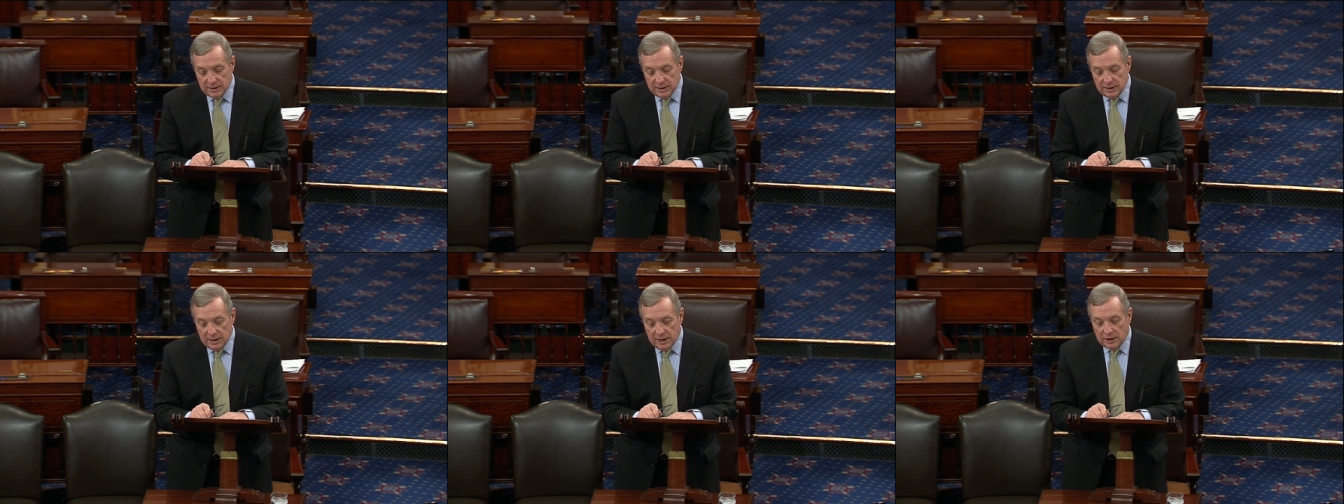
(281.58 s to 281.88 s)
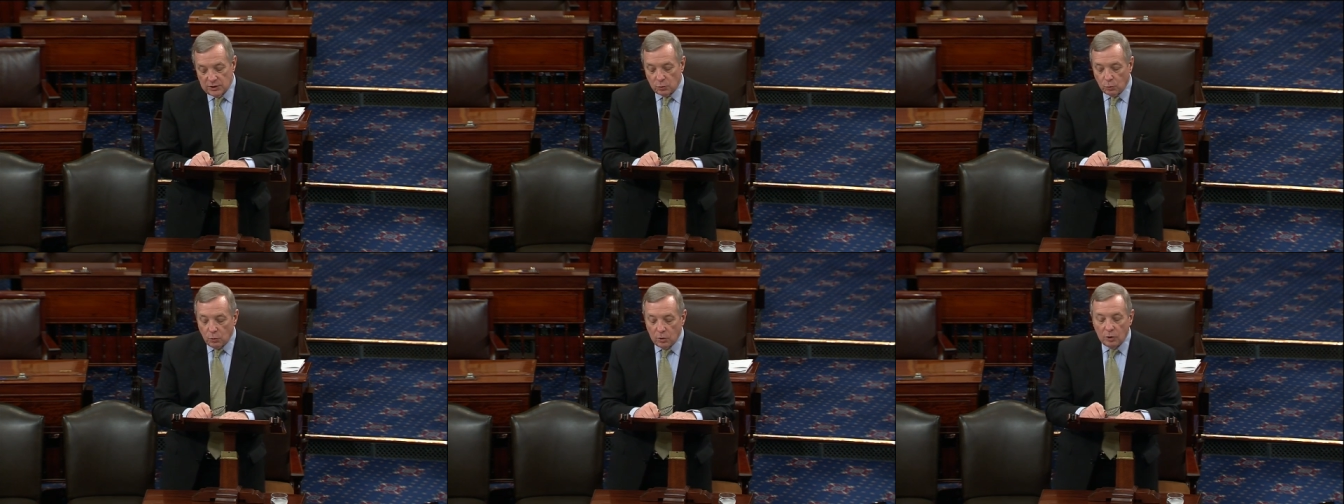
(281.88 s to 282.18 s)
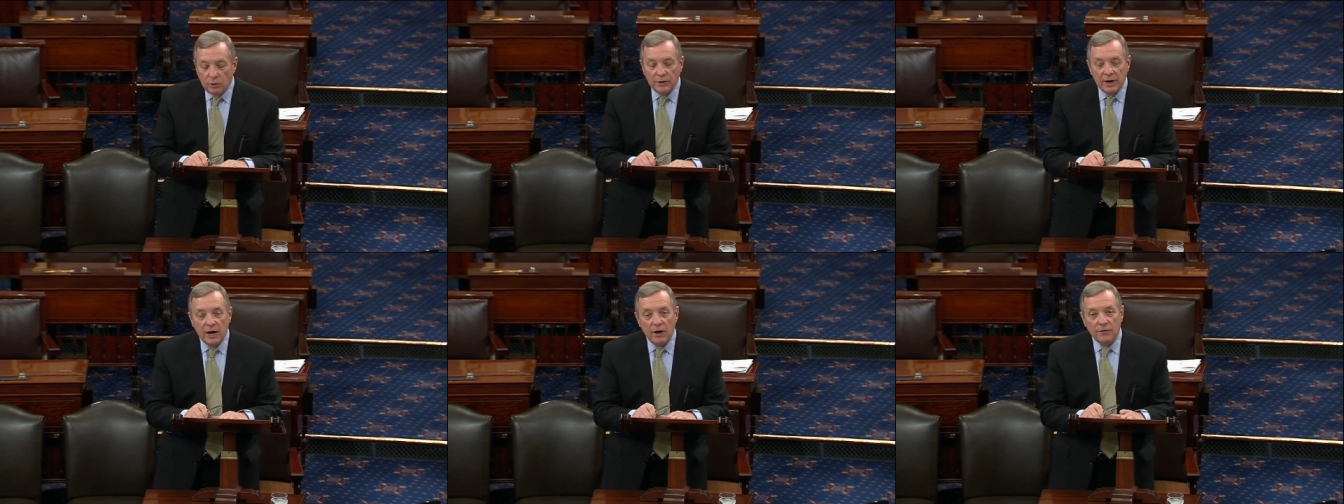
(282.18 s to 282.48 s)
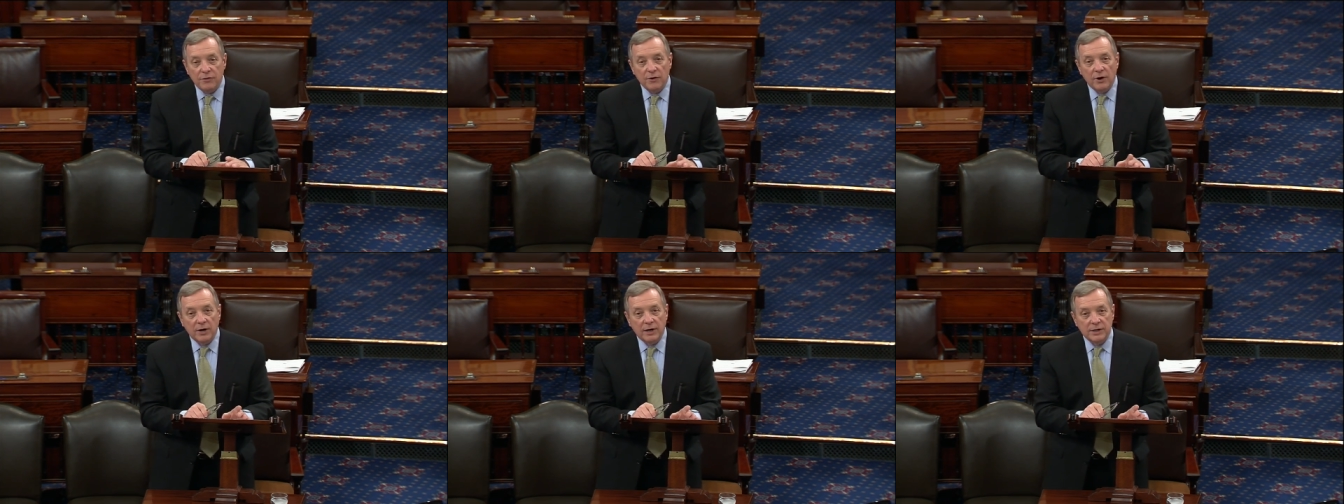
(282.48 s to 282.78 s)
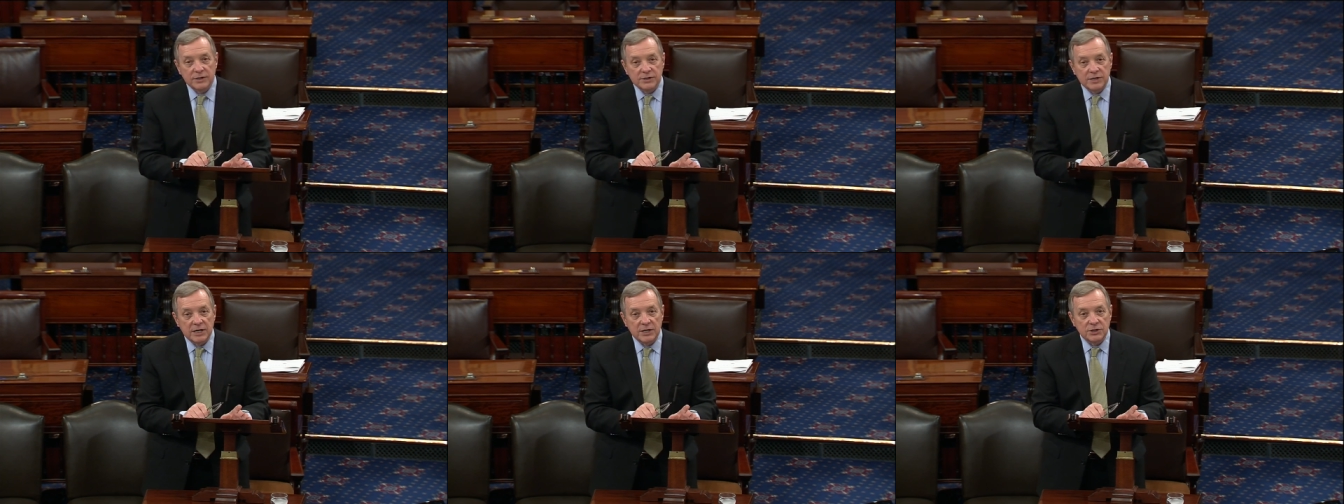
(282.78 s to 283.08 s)
And the World Health
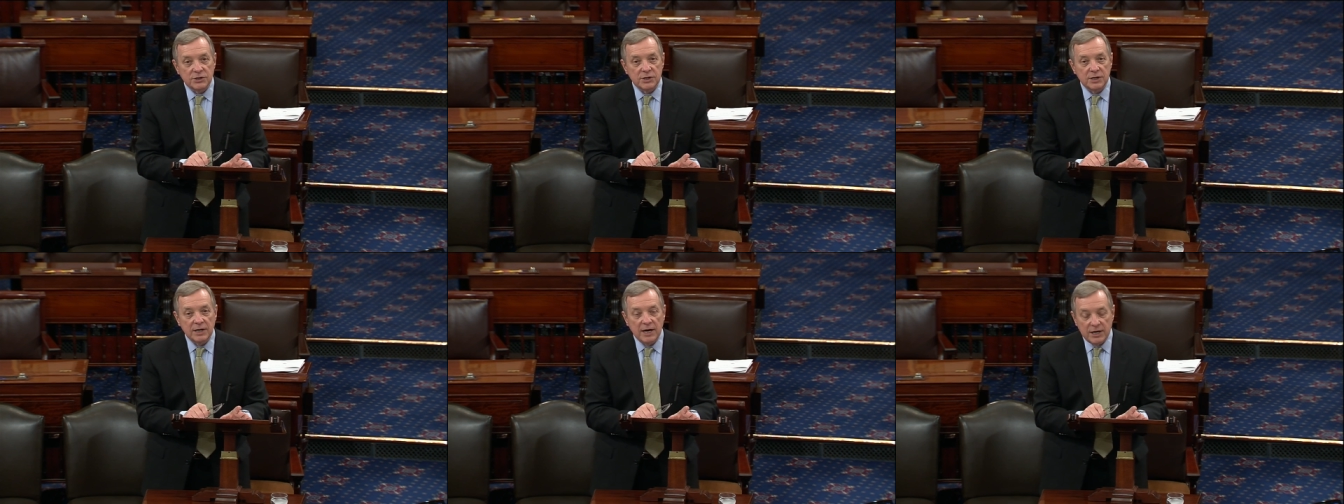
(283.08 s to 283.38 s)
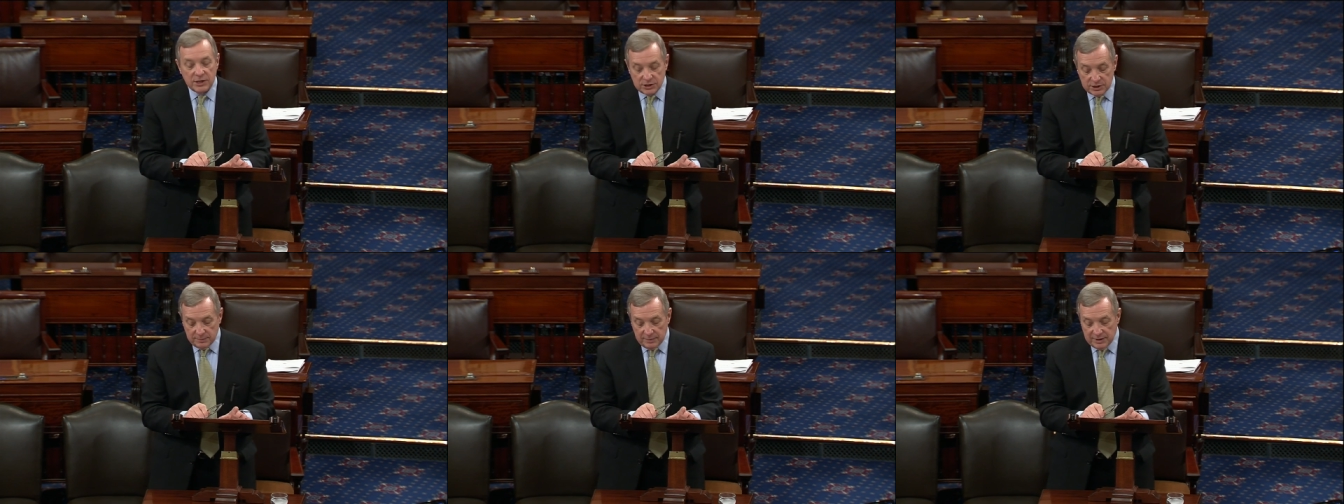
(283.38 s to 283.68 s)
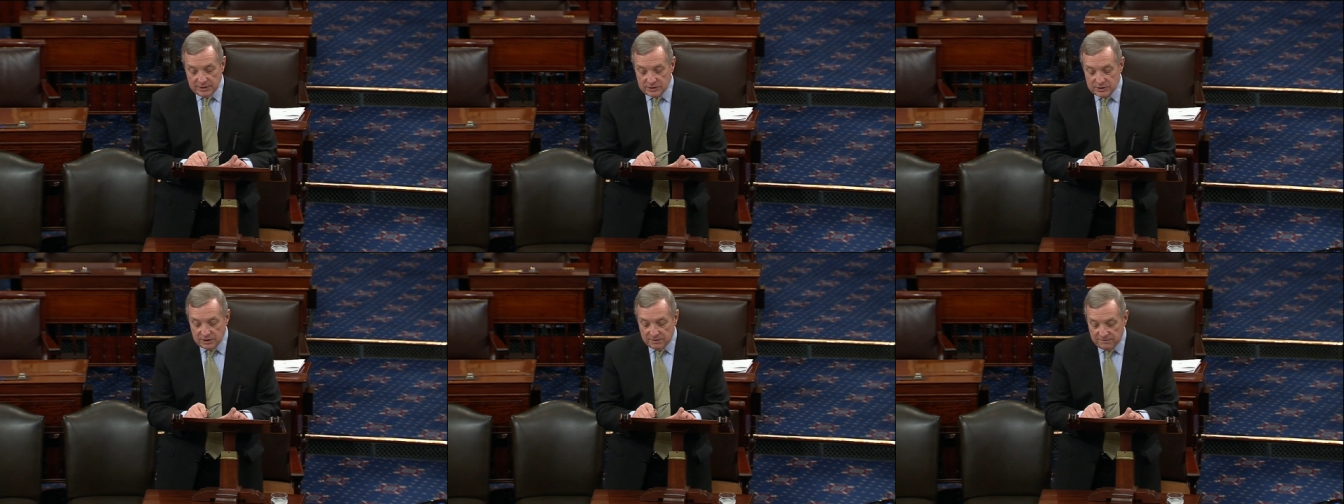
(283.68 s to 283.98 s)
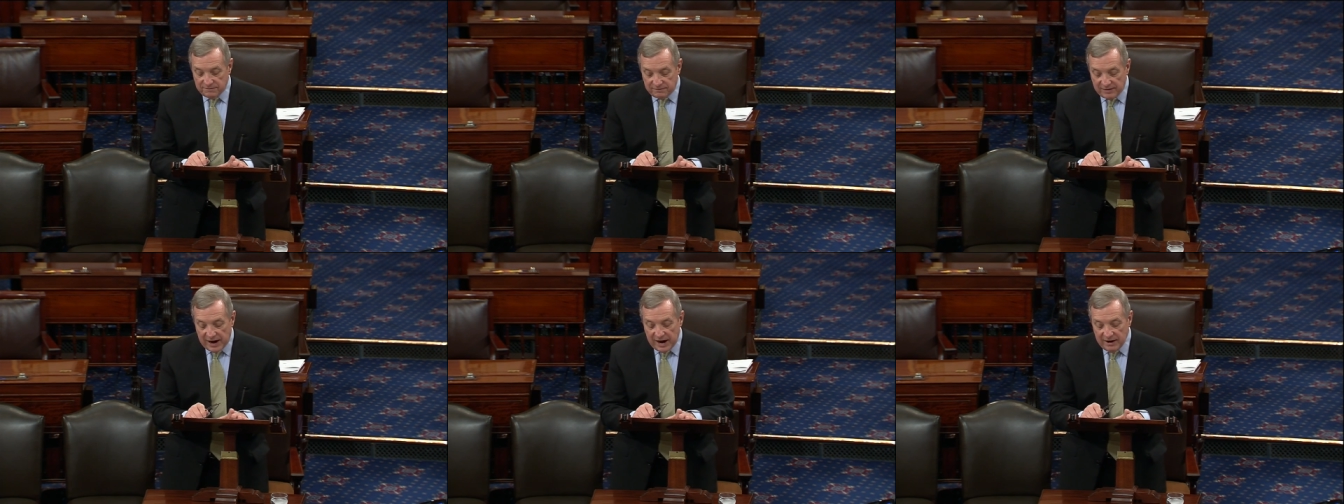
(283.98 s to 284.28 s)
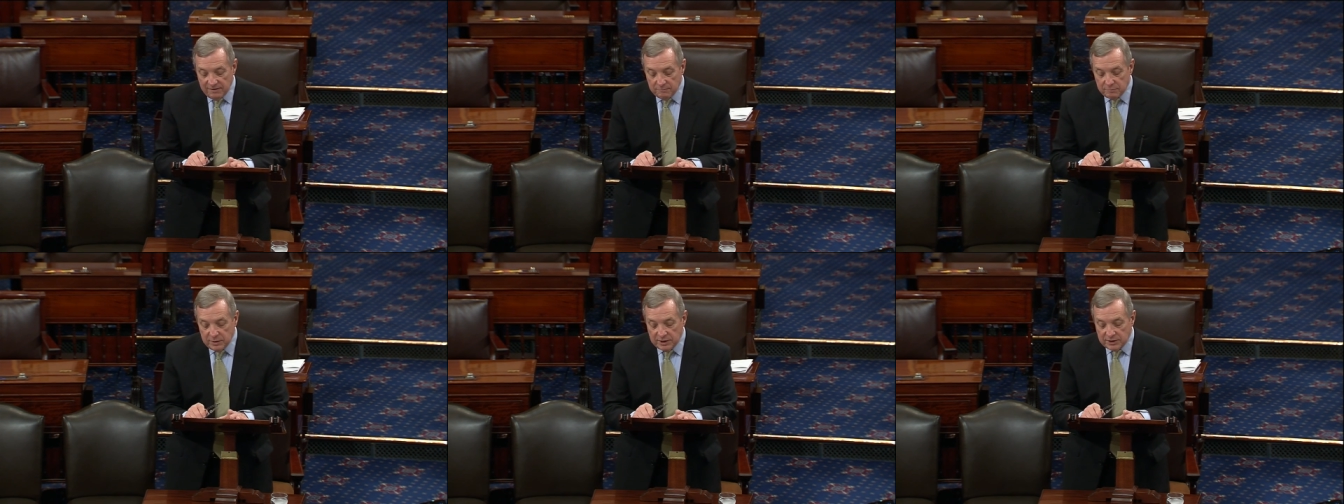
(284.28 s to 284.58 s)
Organization estimates that
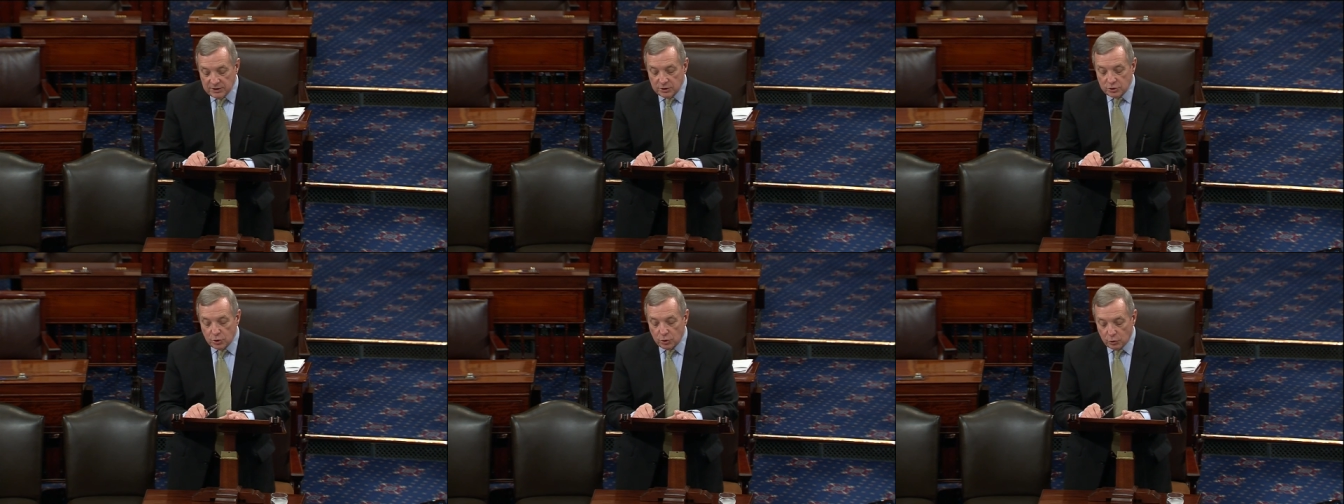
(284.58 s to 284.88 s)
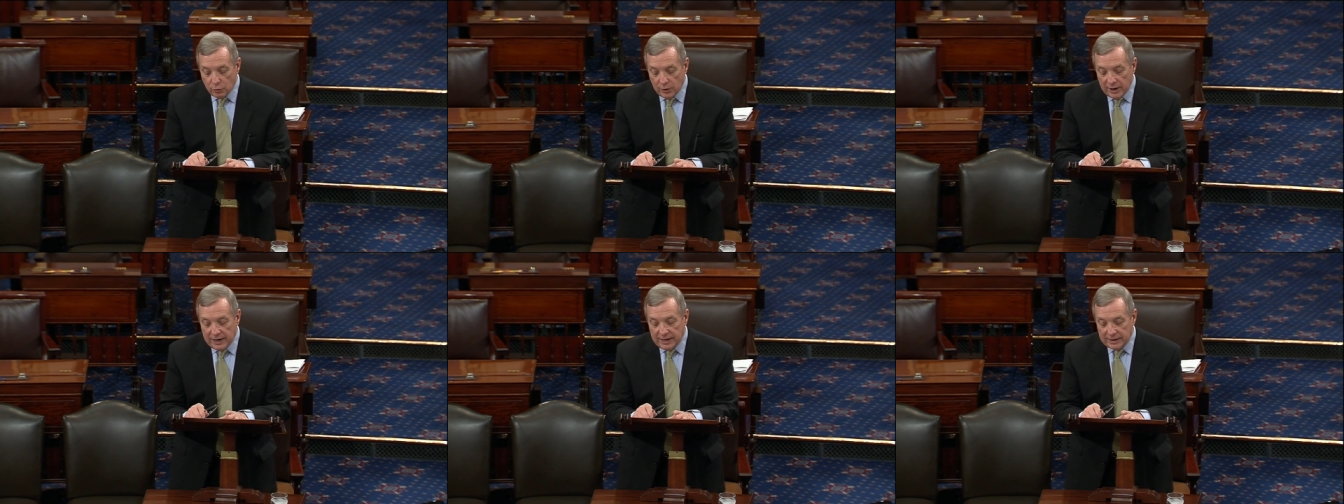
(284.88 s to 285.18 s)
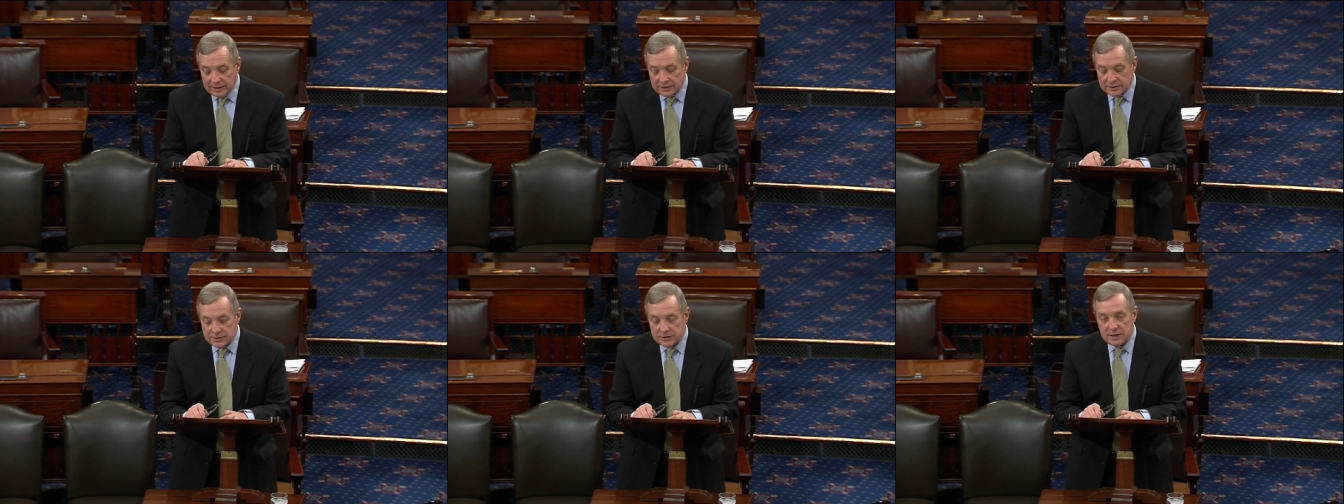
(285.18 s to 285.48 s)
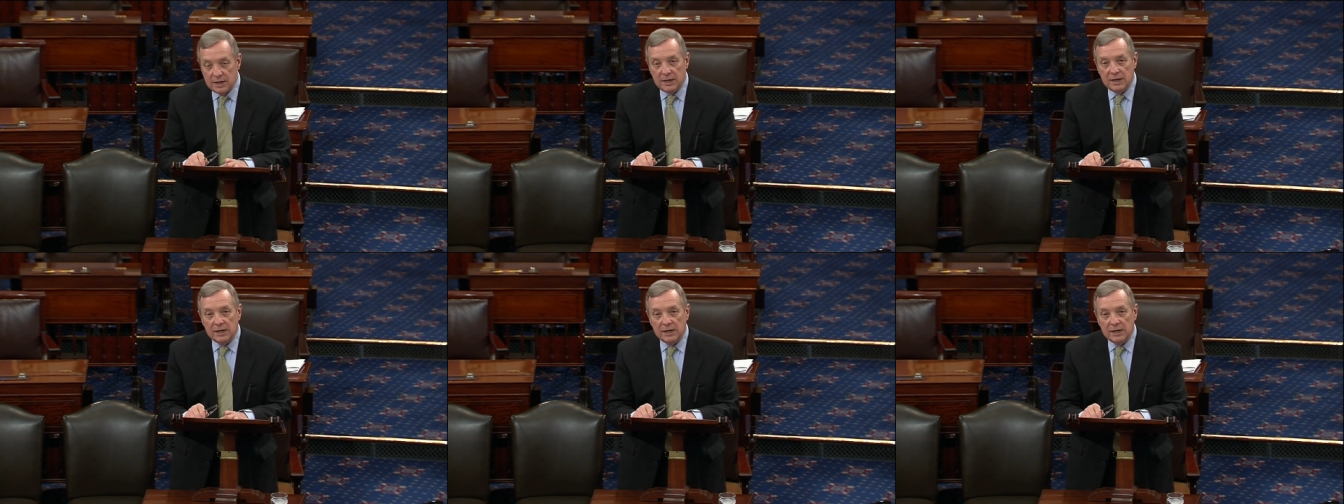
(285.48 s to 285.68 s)
5 million Ukrainians